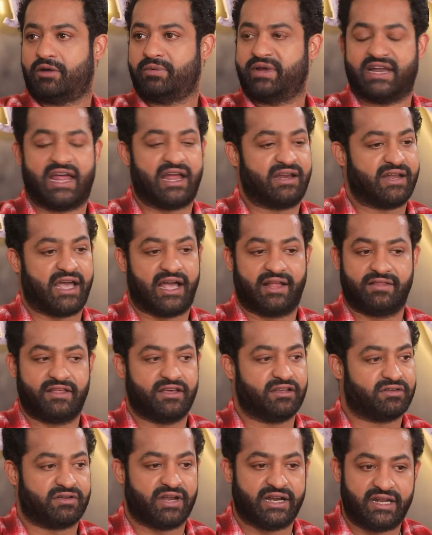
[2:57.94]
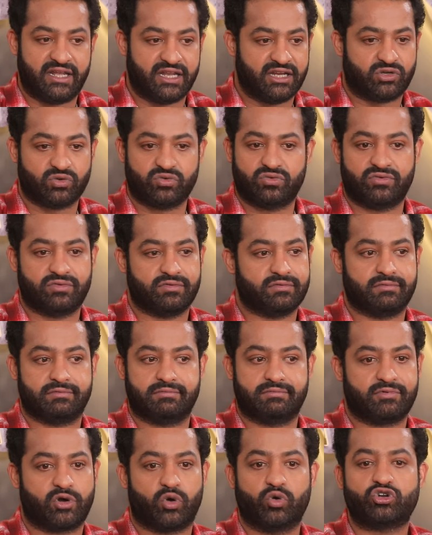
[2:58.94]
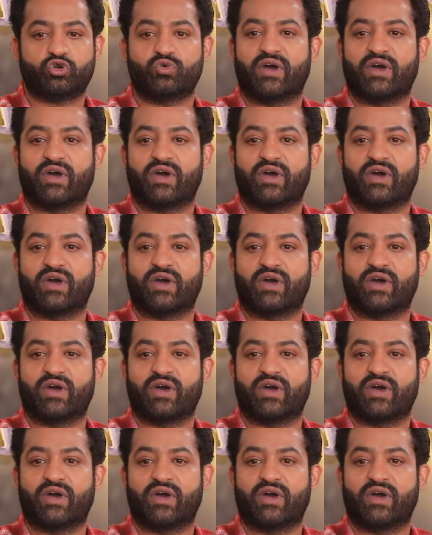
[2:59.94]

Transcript: I mean, and they're ready to go